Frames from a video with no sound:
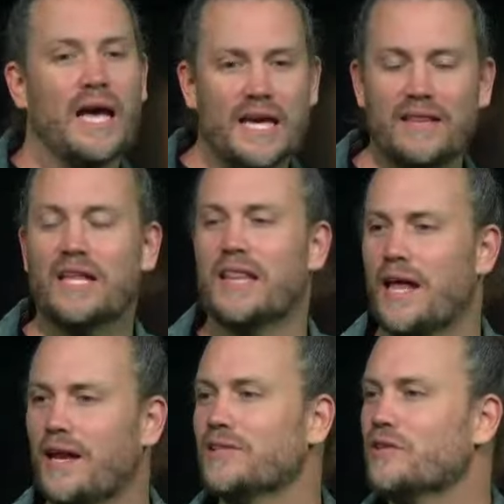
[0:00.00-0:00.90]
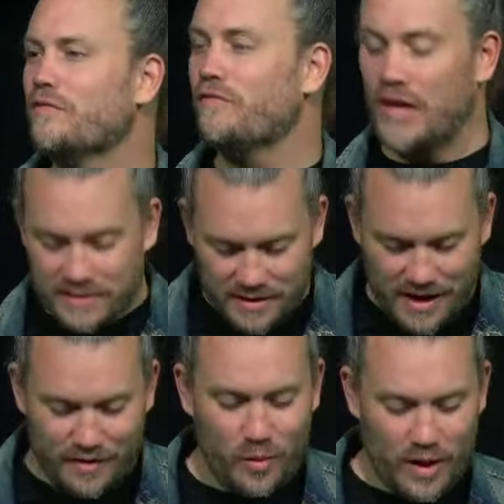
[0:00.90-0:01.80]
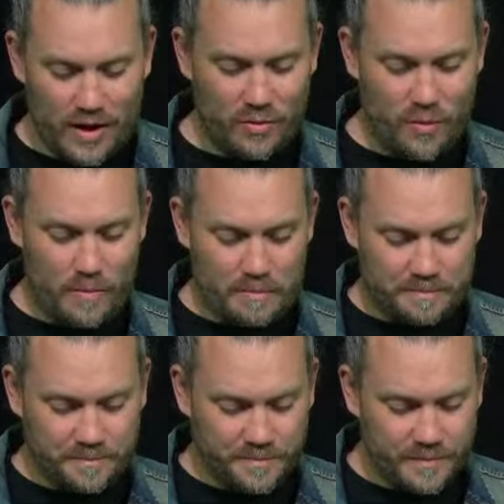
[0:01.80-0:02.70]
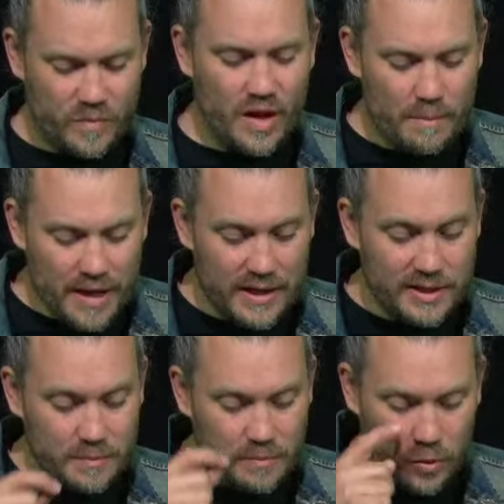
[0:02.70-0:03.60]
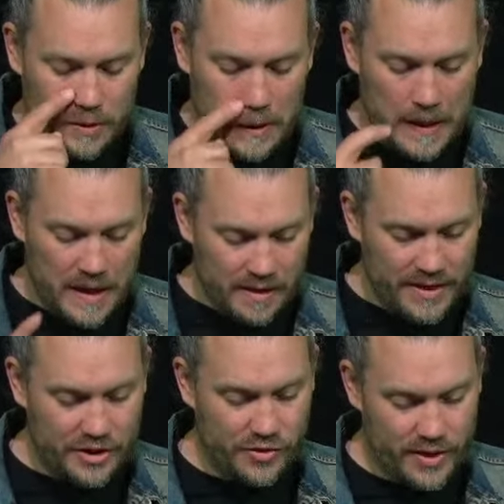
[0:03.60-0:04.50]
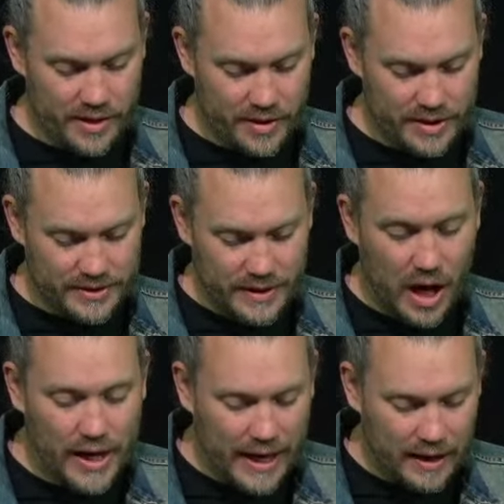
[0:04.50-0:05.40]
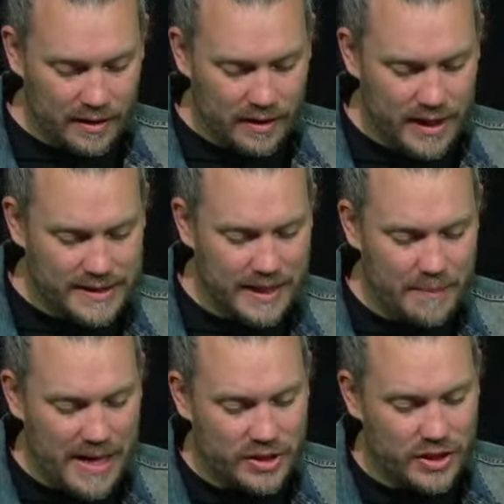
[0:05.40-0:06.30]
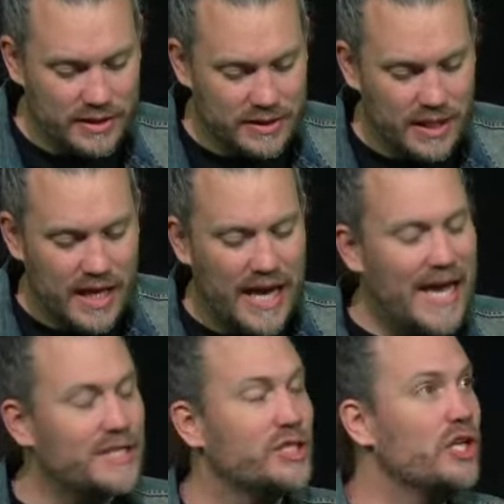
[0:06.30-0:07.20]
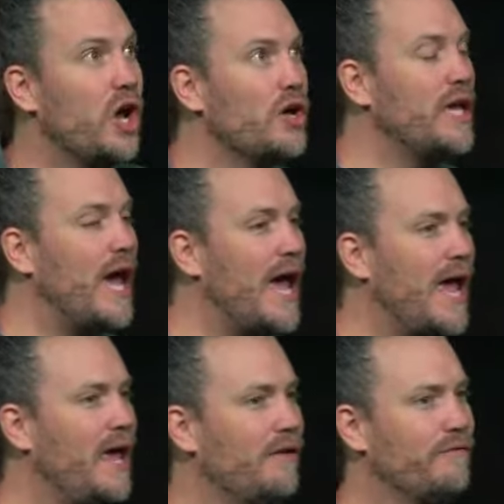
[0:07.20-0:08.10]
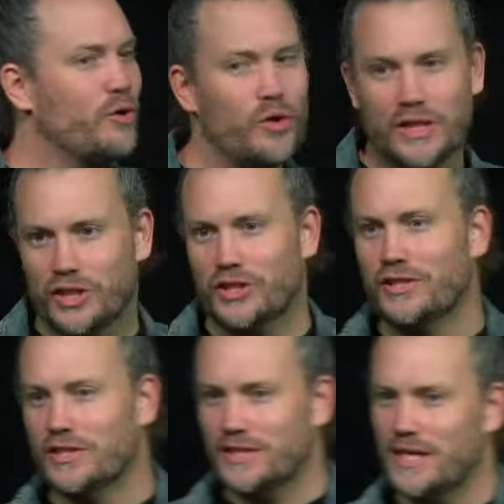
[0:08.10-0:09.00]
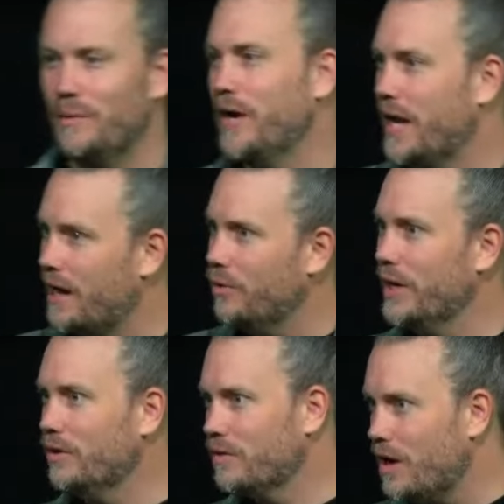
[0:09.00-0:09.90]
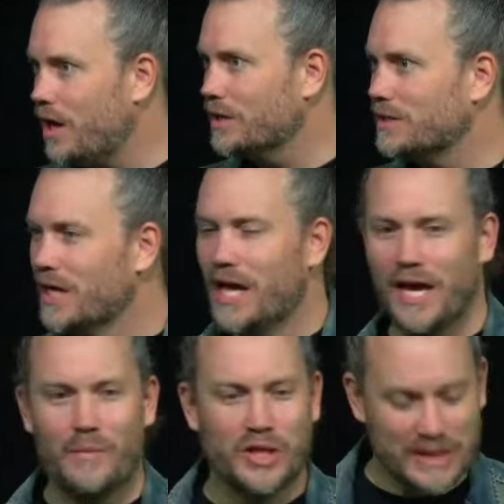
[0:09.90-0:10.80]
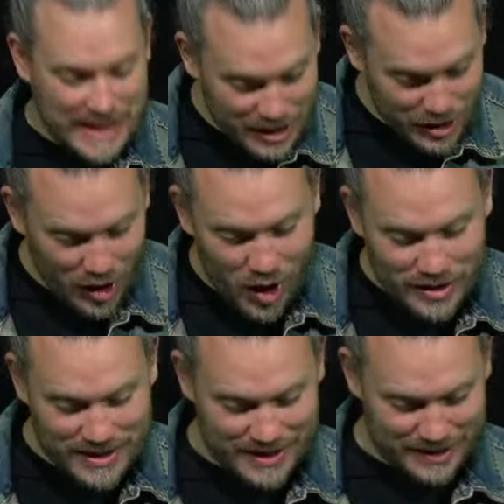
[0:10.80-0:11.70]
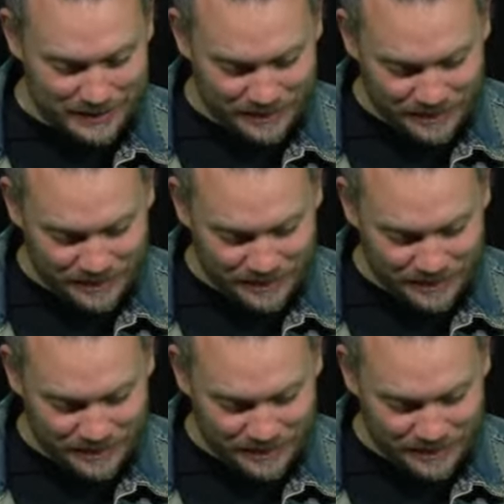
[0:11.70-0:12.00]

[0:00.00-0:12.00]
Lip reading: I get that that doesn't affect everyone in the room, but it is important that you hear it. Okay, let's get back to this. Is it okay for Christians to celebrate Halloween or not? Can we just get to the answer?